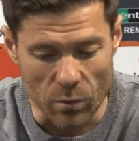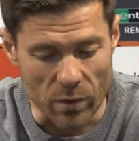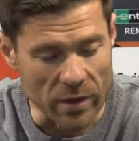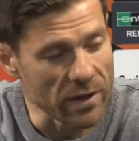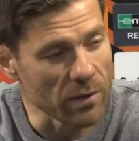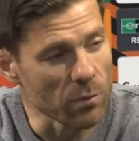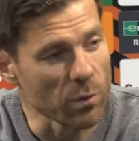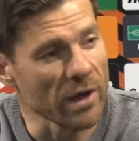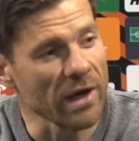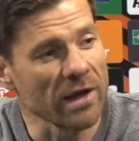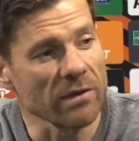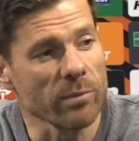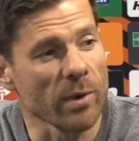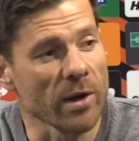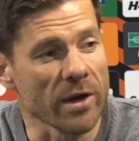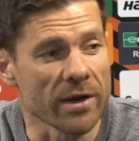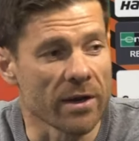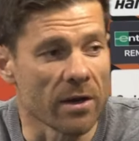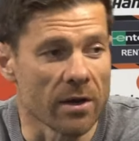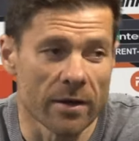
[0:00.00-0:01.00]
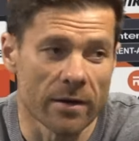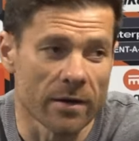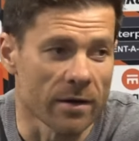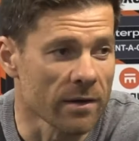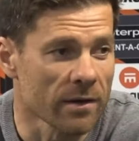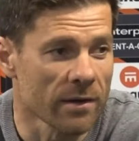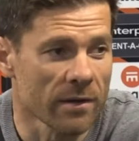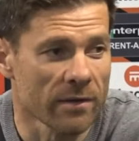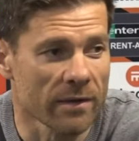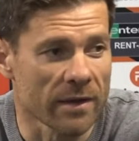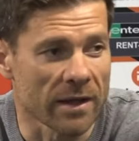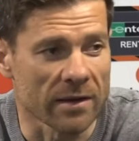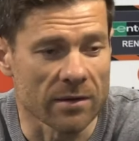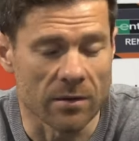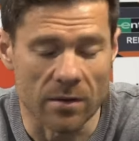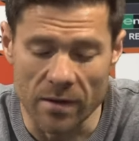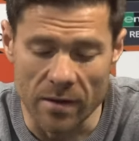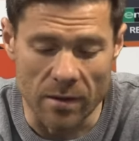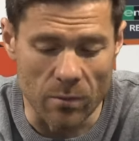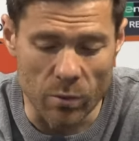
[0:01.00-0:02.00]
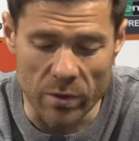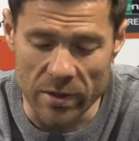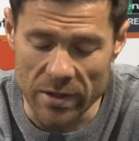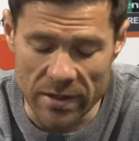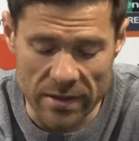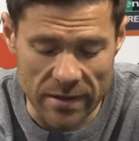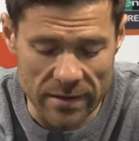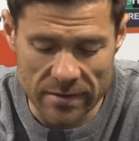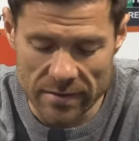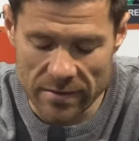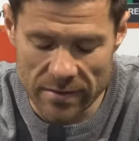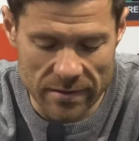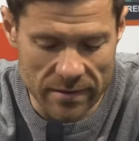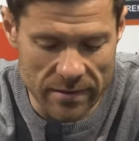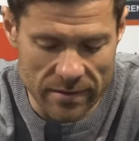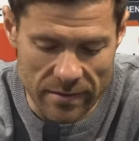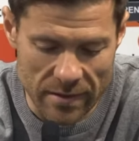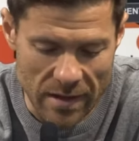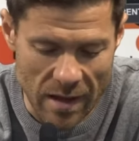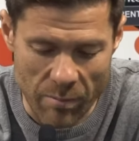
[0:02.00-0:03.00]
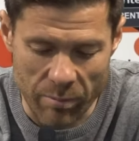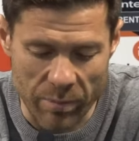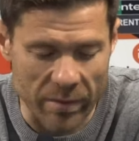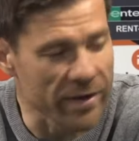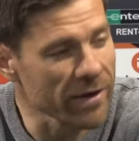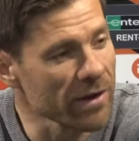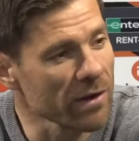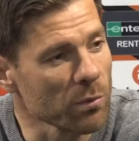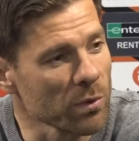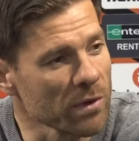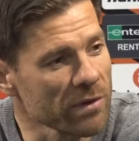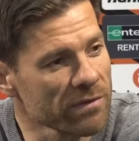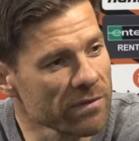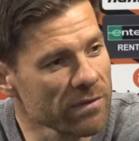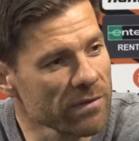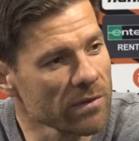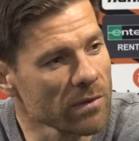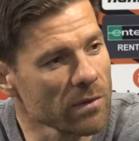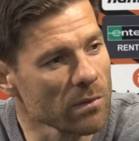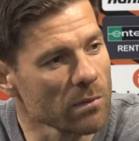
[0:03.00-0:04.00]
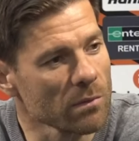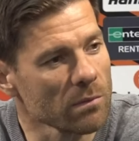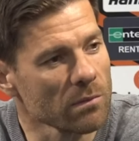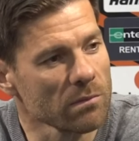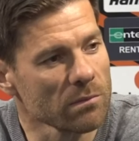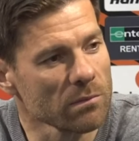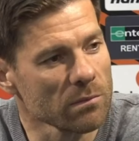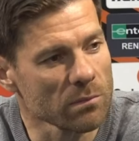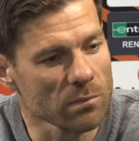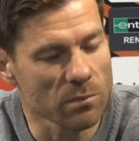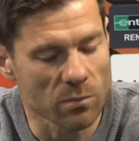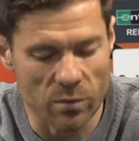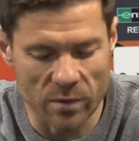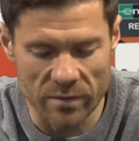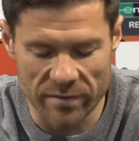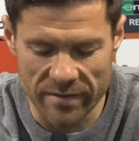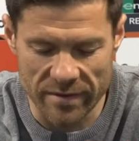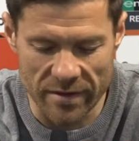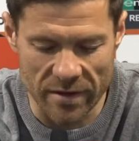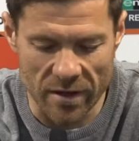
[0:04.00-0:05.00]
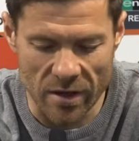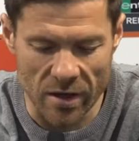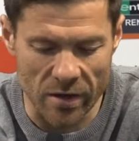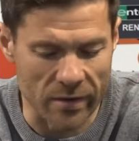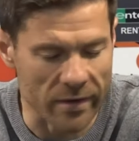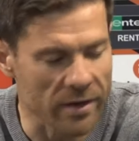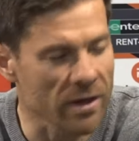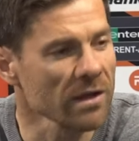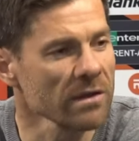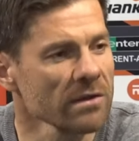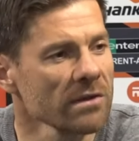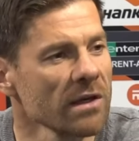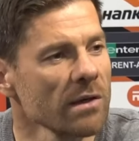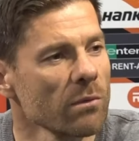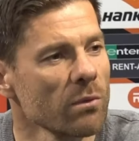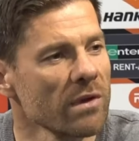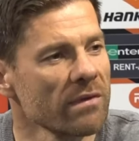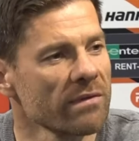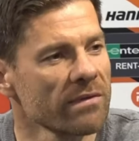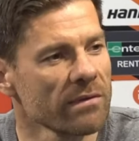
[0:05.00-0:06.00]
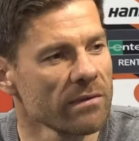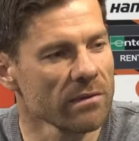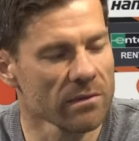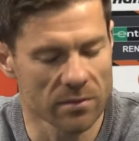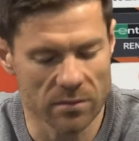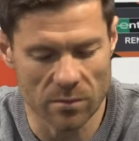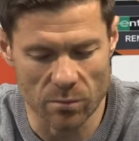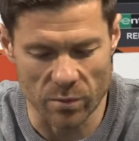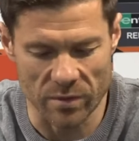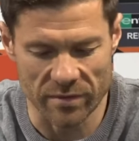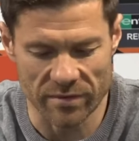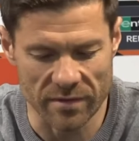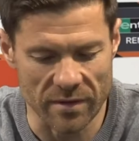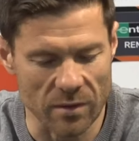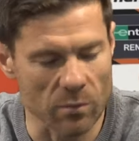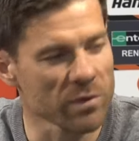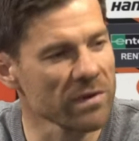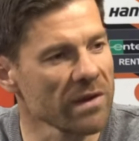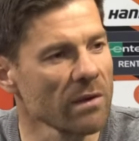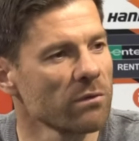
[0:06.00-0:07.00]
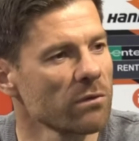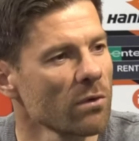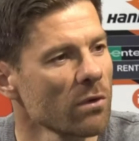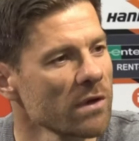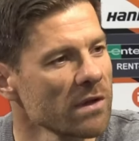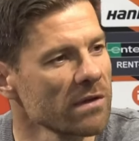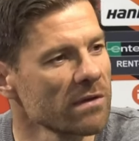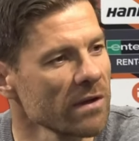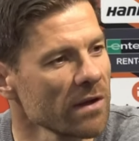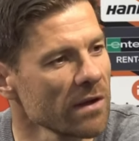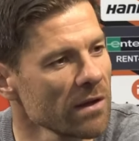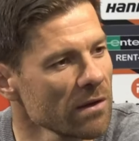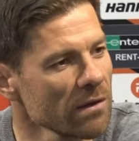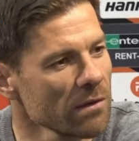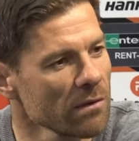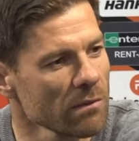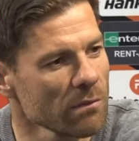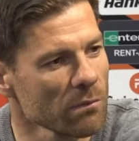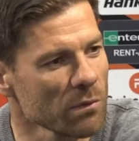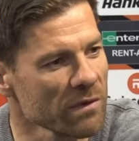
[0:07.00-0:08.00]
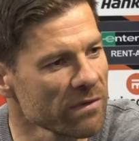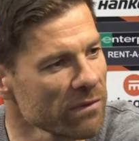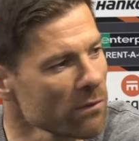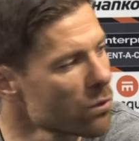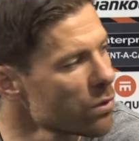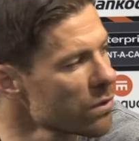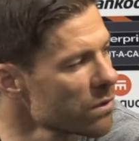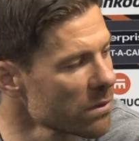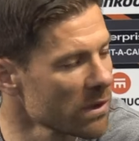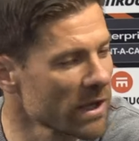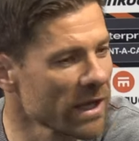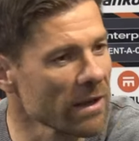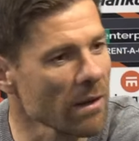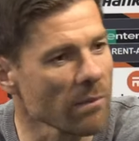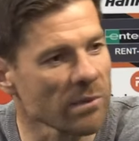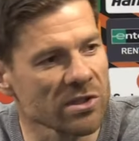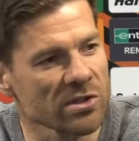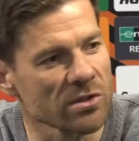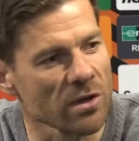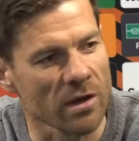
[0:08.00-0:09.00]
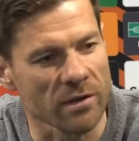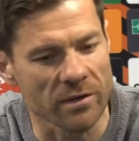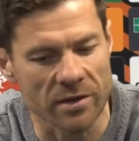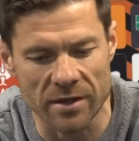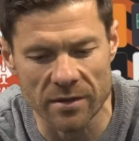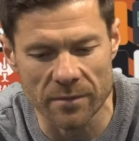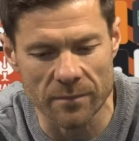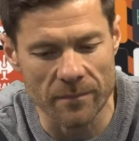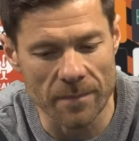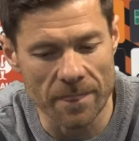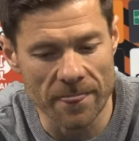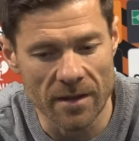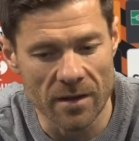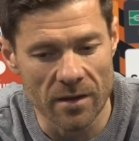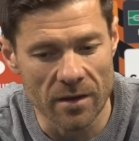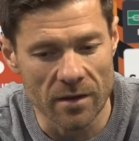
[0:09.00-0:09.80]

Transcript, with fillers: we, we had very clear that uh, we need a player with with a hierarchy, with with with authority, with good game understanding,